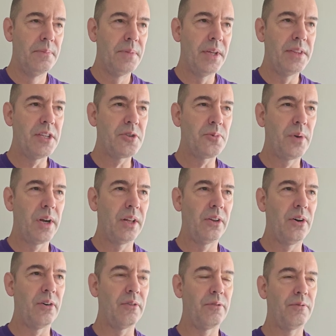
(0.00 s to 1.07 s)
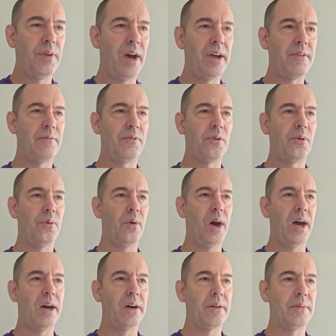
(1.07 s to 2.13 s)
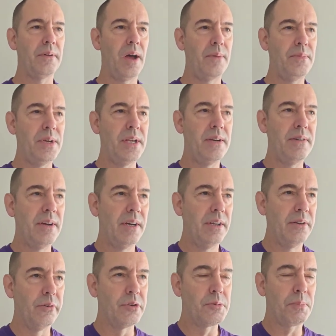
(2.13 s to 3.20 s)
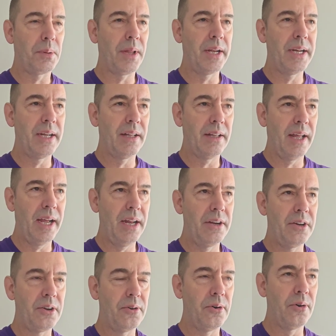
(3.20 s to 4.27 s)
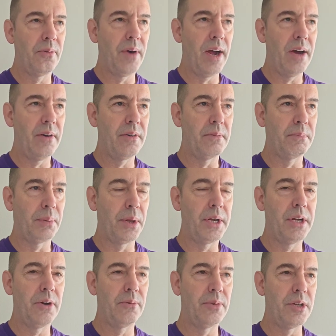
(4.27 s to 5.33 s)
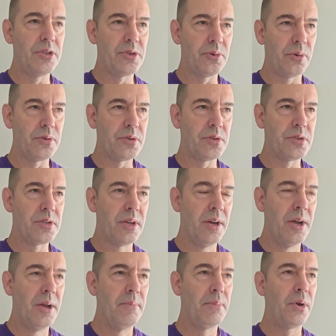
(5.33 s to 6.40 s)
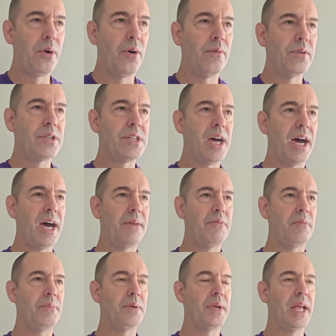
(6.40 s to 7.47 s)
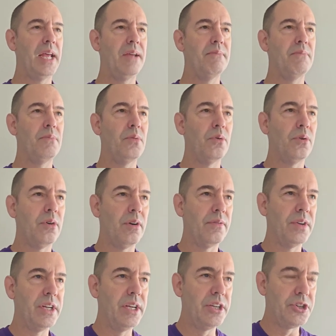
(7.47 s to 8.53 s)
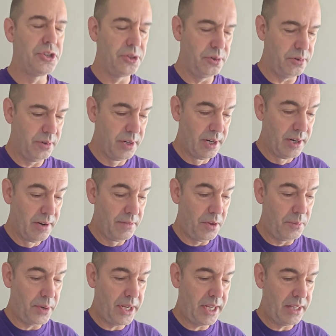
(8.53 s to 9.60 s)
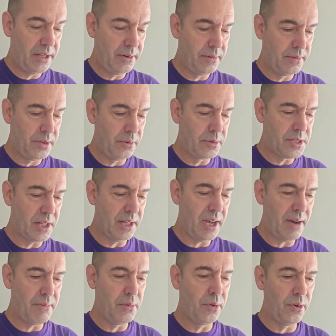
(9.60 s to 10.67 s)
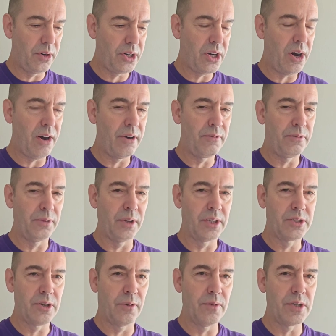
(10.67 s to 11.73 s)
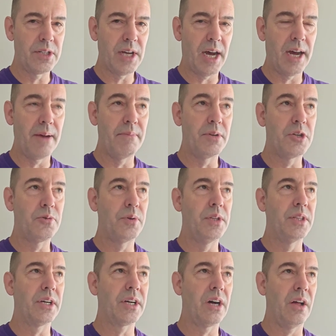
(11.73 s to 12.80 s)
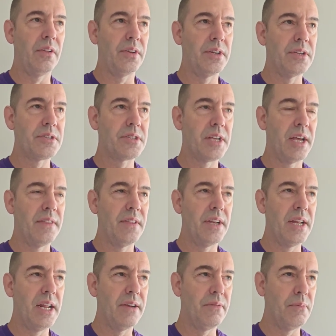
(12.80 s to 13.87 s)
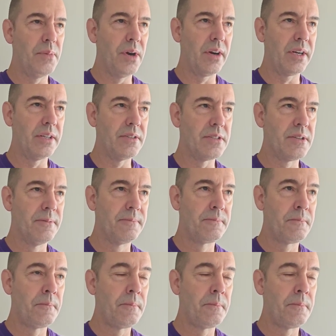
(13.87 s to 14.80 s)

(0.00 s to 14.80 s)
And this went along fine for a while. I mean, there was plenty of land to go around and plenty of resources. But over time, it became more of an issue. There was a lot more conflict over time between the colonists and the Native Americans.